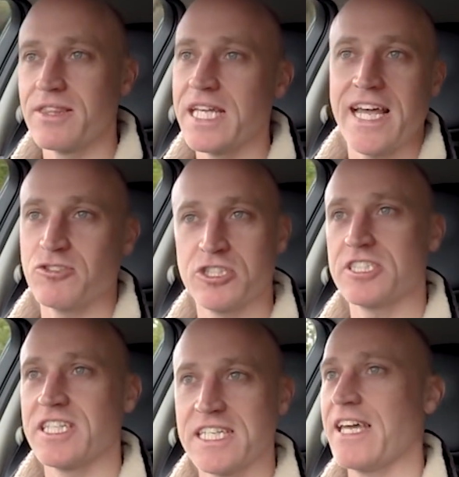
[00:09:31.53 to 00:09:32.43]
the
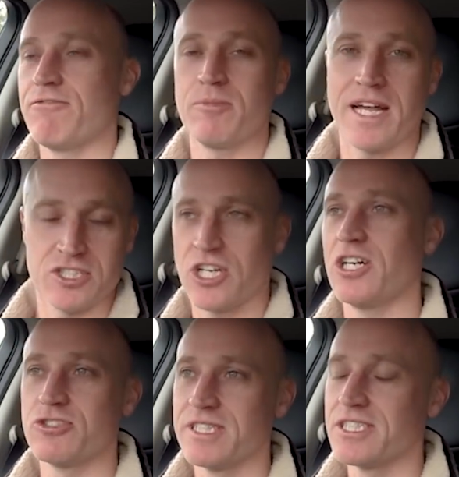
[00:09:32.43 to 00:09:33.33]
electricity get from that
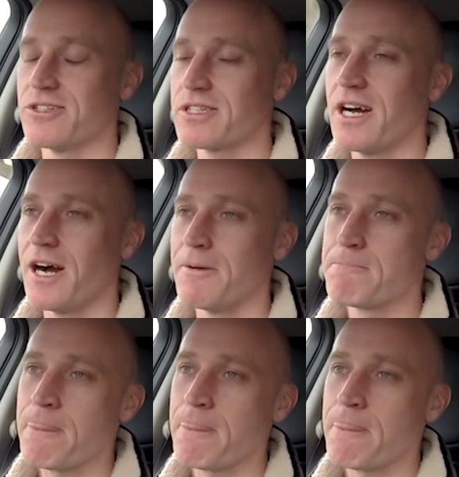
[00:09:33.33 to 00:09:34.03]
charger into your car.